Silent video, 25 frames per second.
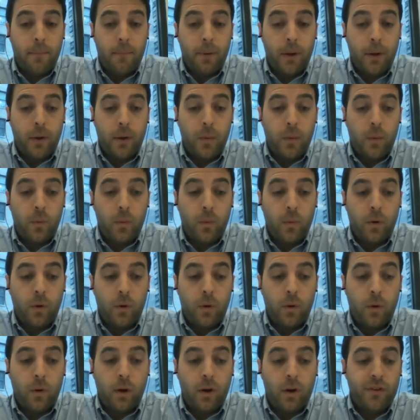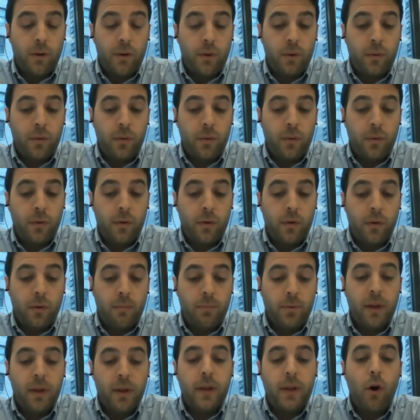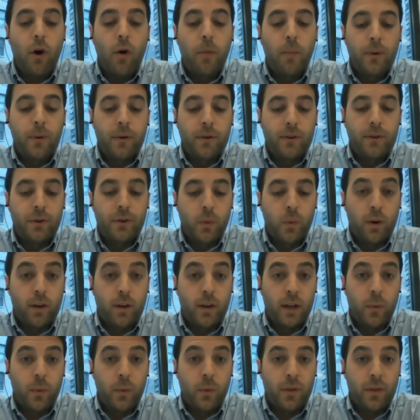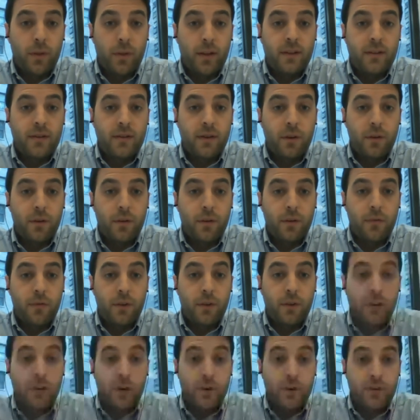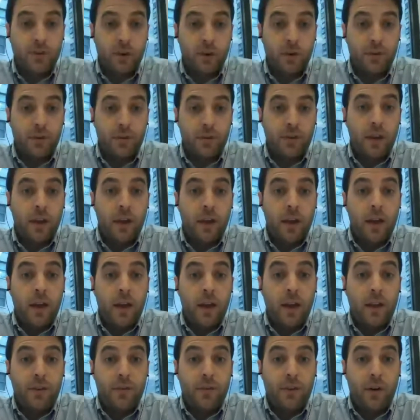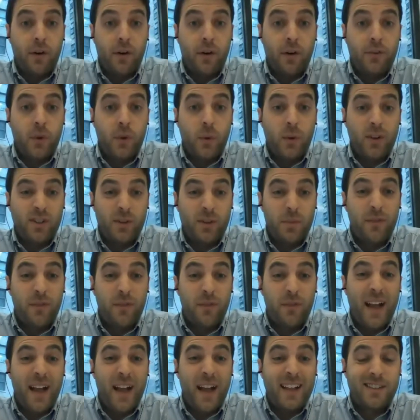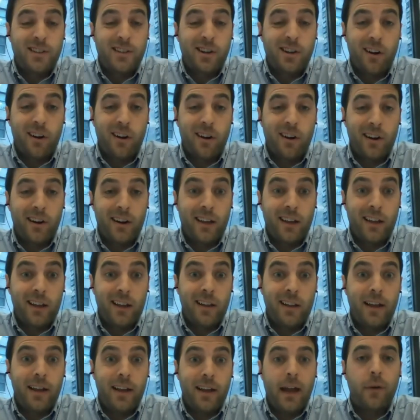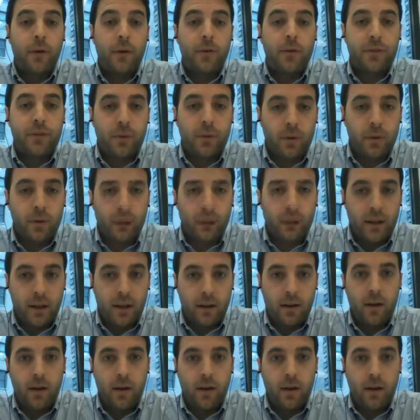but we're also completely open to working with LeadServe users as far as doing some advanced targeting, like household income,